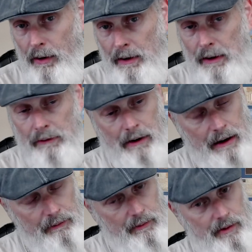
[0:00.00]
Right?
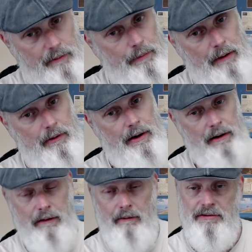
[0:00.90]
We want a big one,
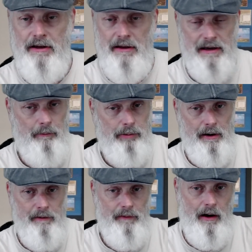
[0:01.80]
and so they got plenty
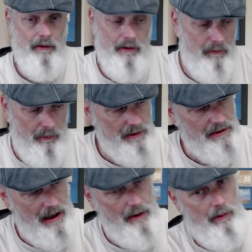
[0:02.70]
of volume, and we can
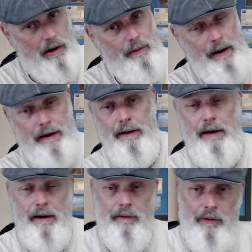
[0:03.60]
slide a watermelon in
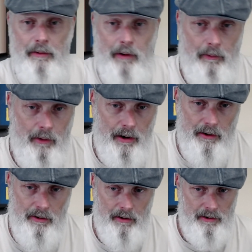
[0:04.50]
there if we want one,
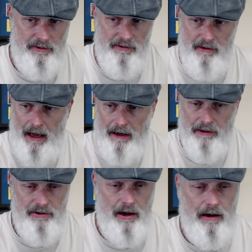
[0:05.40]
or a gallon
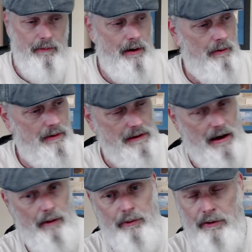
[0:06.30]
jug of milk and a
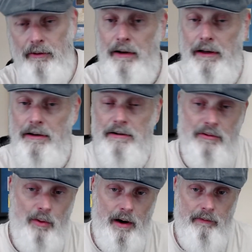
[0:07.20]
couple of 2 liters or
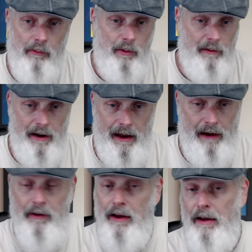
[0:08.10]
whatever we might have.